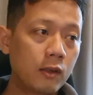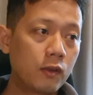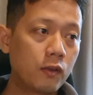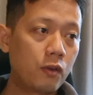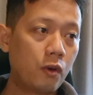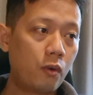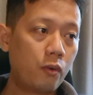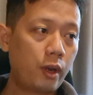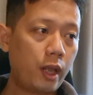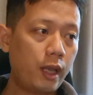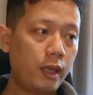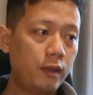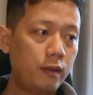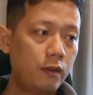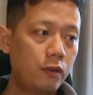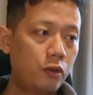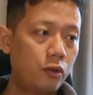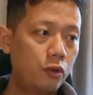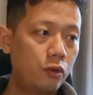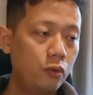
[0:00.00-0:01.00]
So
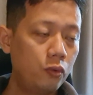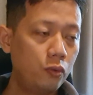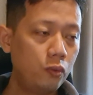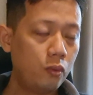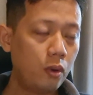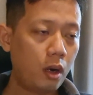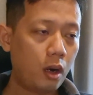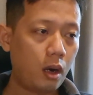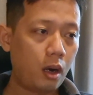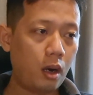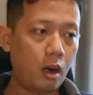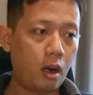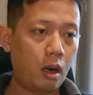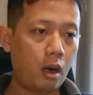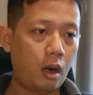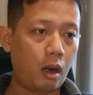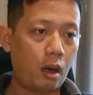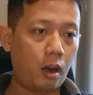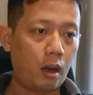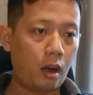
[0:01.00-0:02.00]
there's two
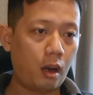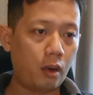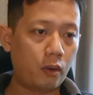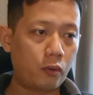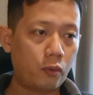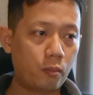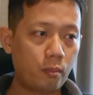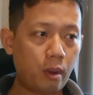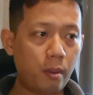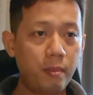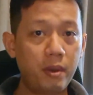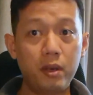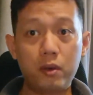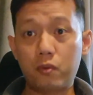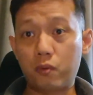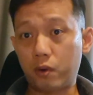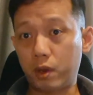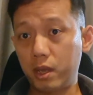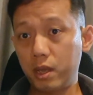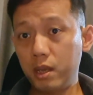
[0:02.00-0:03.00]
maybe
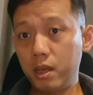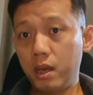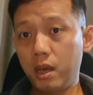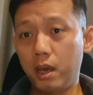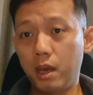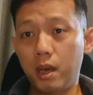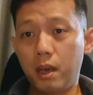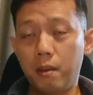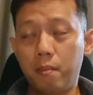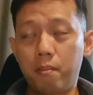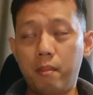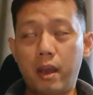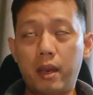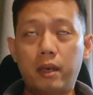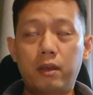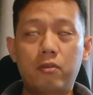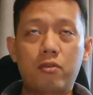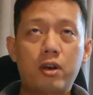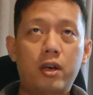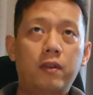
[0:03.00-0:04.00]
three
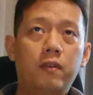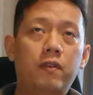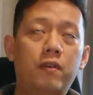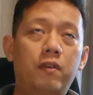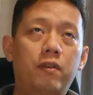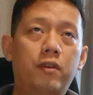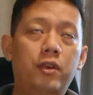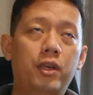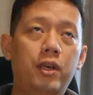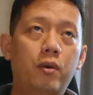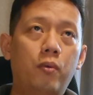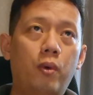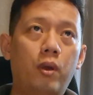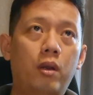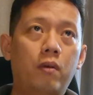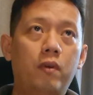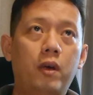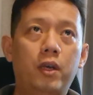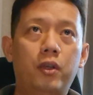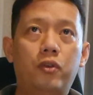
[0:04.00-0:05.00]
main criteria
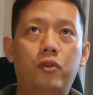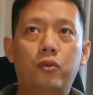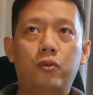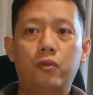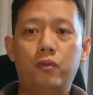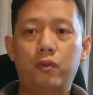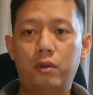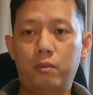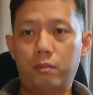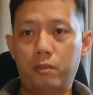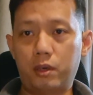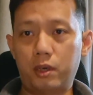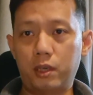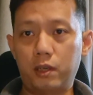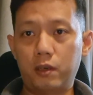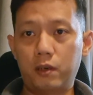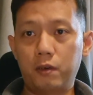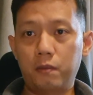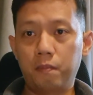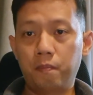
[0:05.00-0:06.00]
whenever I choose a
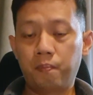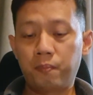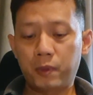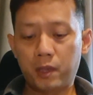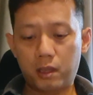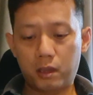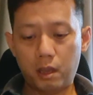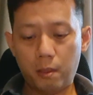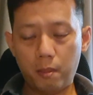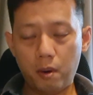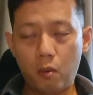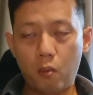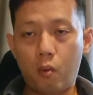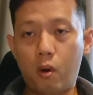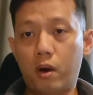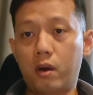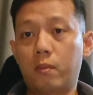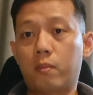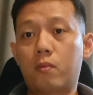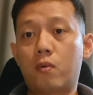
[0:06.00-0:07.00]
monitor. Number
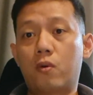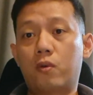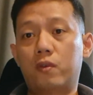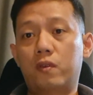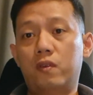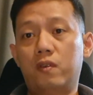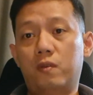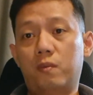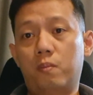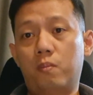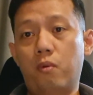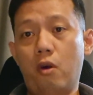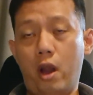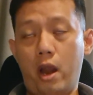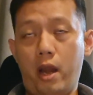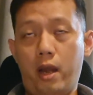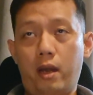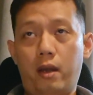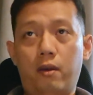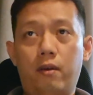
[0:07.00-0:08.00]
one, of course, is
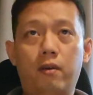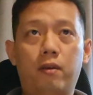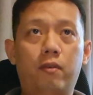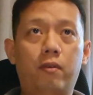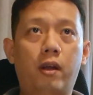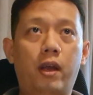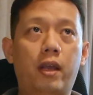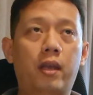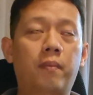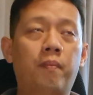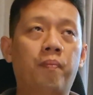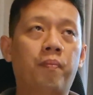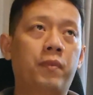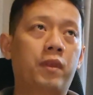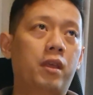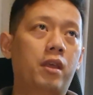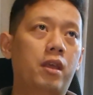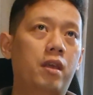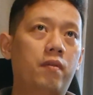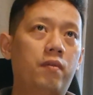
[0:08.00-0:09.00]
brand, right?
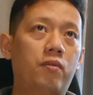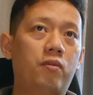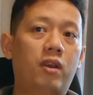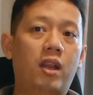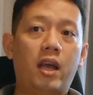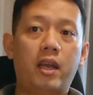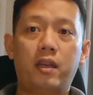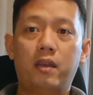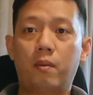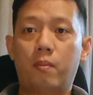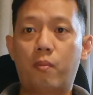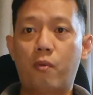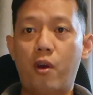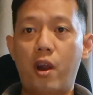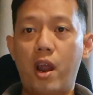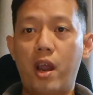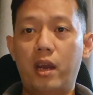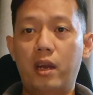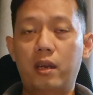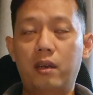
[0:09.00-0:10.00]
If you like the
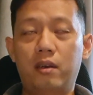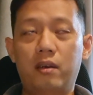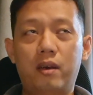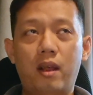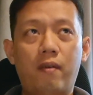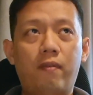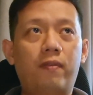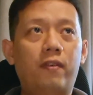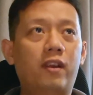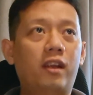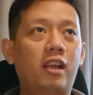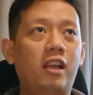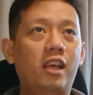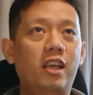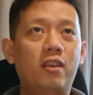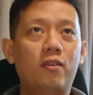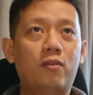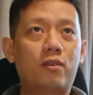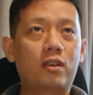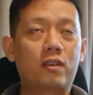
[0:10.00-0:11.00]
brand, definitely
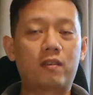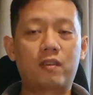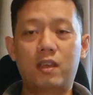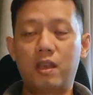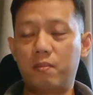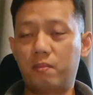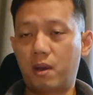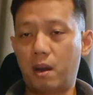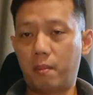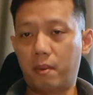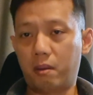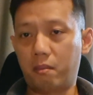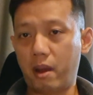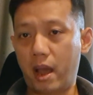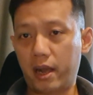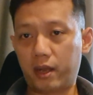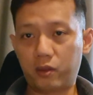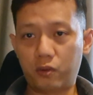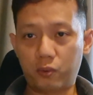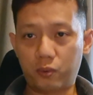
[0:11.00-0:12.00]
you just keep coming
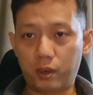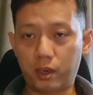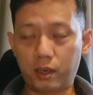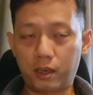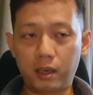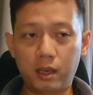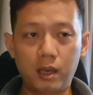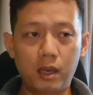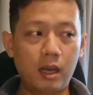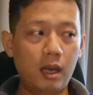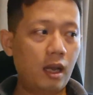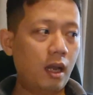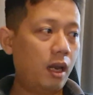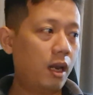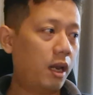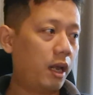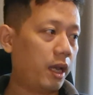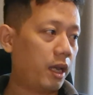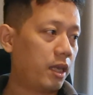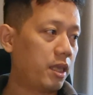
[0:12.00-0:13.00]
back to
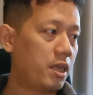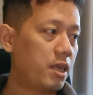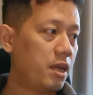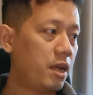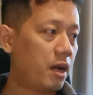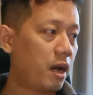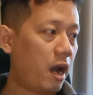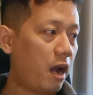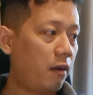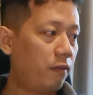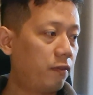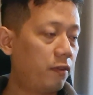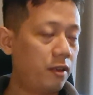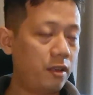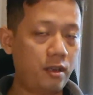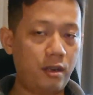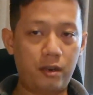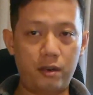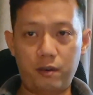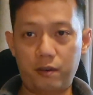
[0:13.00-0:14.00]
it like year after
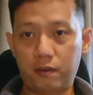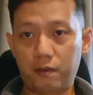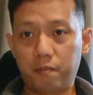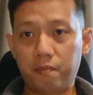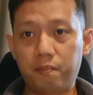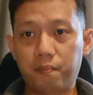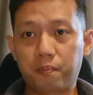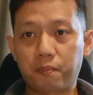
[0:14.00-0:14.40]
years,